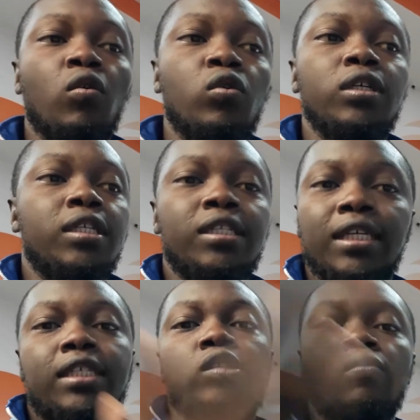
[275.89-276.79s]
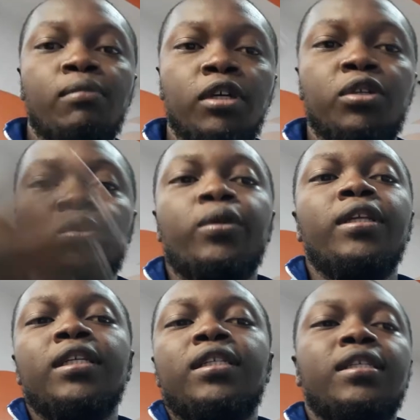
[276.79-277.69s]
all it takes to make sure
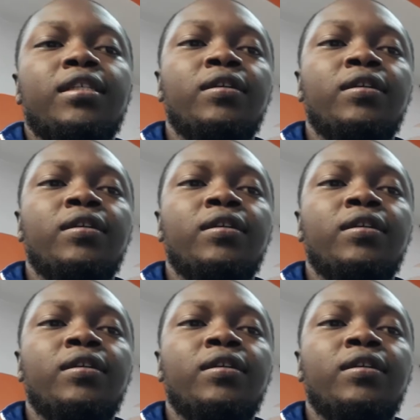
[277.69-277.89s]
that